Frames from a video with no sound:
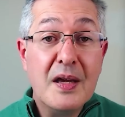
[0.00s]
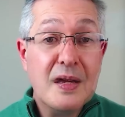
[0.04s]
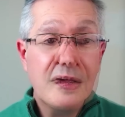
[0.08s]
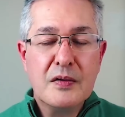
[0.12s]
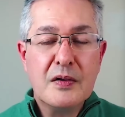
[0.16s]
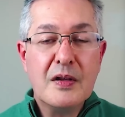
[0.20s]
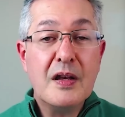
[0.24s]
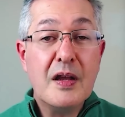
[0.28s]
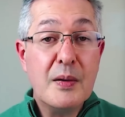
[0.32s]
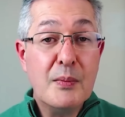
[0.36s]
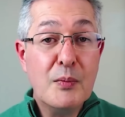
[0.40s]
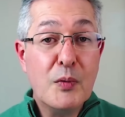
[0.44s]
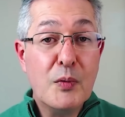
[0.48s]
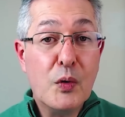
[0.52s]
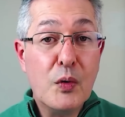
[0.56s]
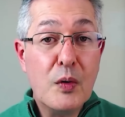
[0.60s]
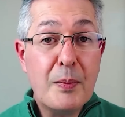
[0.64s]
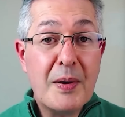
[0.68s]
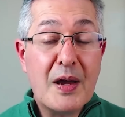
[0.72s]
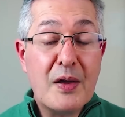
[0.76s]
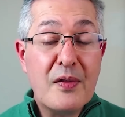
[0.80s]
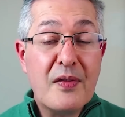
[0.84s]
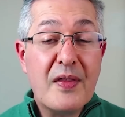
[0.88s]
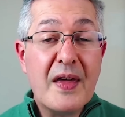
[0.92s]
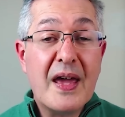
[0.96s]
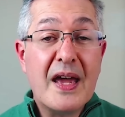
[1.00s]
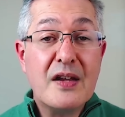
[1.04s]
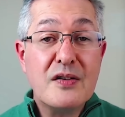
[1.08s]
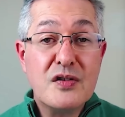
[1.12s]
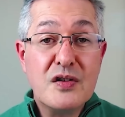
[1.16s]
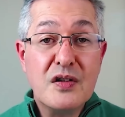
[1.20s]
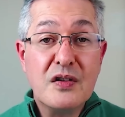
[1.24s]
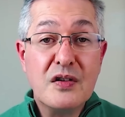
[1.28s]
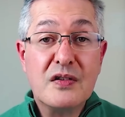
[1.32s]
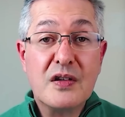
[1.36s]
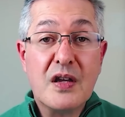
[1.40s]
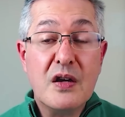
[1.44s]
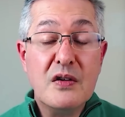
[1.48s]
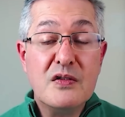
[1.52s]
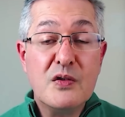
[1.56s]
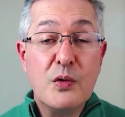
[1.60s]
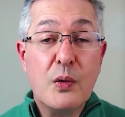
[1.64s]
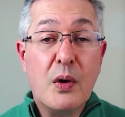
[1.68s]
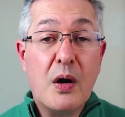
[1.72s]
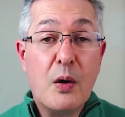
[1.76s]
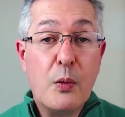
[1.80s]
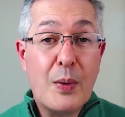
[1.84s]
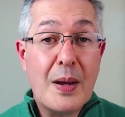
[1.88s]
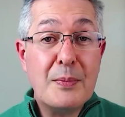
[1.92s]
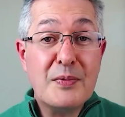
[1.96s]
To learn more about that, just go to
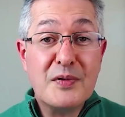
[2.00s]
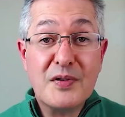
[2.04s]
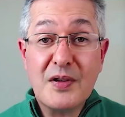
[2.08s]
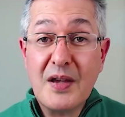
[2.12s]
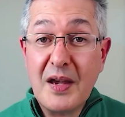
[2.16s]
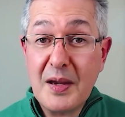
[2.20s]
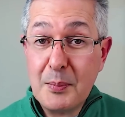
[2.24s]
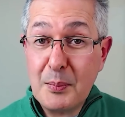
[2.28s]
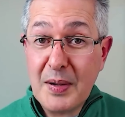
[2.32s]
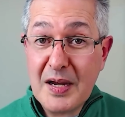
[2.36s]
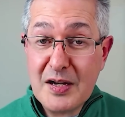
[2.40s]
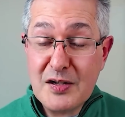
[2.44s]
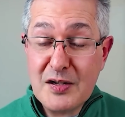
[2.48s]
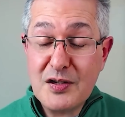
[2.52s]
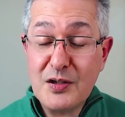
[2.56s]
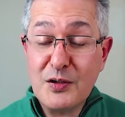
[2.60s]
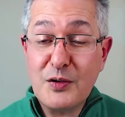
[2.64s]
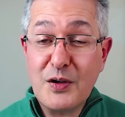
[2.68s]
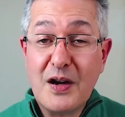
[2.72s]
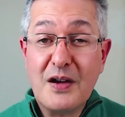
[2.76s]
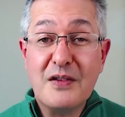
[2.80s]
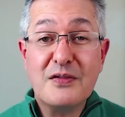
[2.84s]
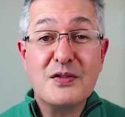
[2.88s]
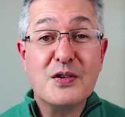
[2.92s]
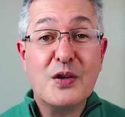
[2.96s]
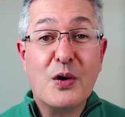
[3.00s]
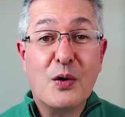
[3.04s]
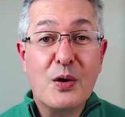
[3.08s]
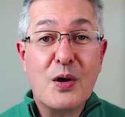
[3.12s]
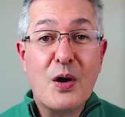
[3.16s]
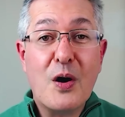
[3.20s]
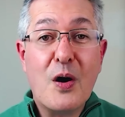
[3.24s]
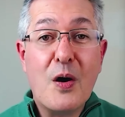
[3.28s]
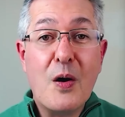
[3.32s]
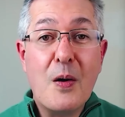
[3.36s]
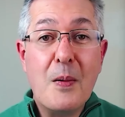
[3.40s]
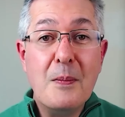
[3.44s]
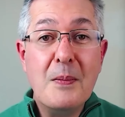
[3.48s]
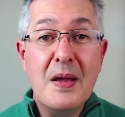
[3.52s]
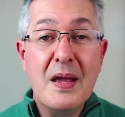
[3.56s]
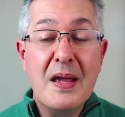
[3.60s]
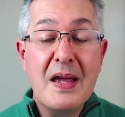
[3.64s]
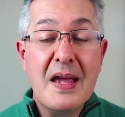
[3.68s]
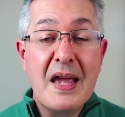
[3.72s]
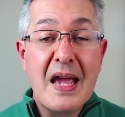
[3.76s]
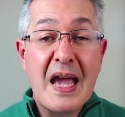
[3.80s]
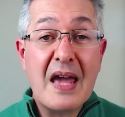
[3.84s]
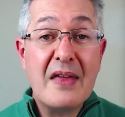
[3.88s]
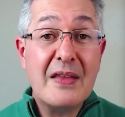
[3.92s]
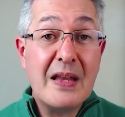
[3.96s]
our website, PensionCraft.com,
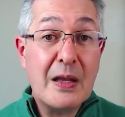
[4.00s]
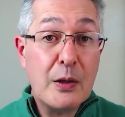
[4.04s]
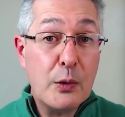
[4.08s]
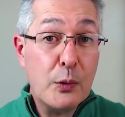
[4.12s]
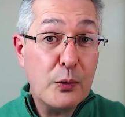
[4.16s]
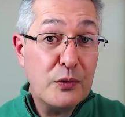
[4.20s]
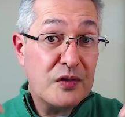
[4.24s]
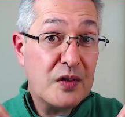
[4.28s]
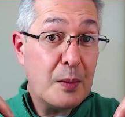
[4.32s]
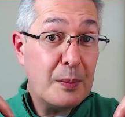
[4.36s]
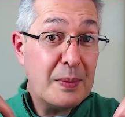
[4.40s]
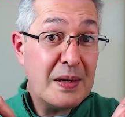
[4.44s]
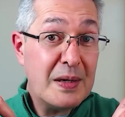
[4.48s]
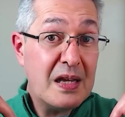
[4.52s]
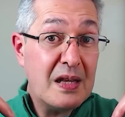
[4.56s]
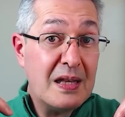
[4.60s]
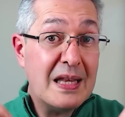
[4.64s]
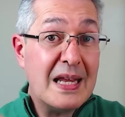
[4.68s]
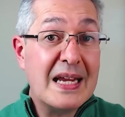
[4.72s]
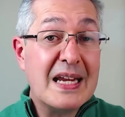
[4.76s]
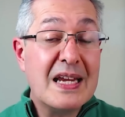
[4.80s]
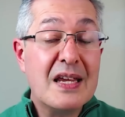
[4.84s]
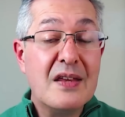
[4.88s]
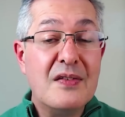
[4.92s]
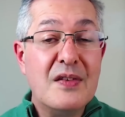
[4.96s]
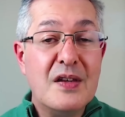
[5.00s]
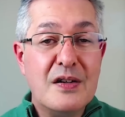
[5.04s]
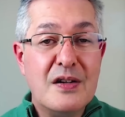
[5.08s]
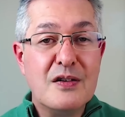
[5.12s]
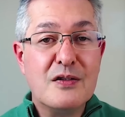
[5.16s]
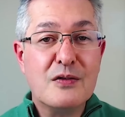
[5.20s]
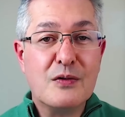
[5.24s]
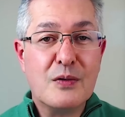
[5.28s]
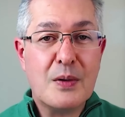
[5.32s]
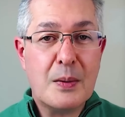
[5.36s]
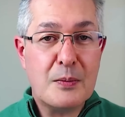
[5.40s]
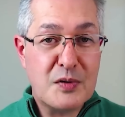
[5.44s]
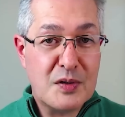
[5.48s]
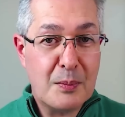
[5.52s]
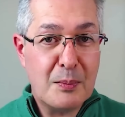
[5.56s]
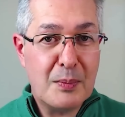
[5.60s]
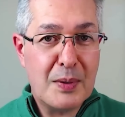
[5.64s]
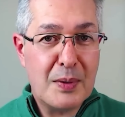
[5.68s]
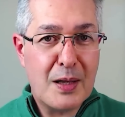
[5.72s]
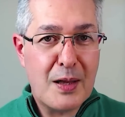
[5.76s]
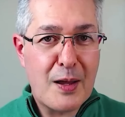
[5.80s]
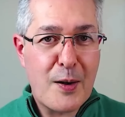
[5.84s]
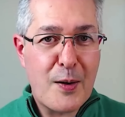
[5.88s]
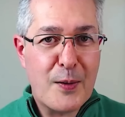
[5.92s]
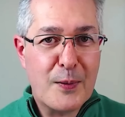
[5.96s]
and there'll also be a link in the description
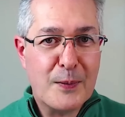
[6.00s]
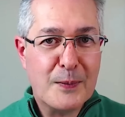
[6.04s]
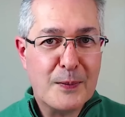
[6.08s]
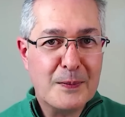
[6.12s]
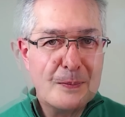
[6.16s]
below.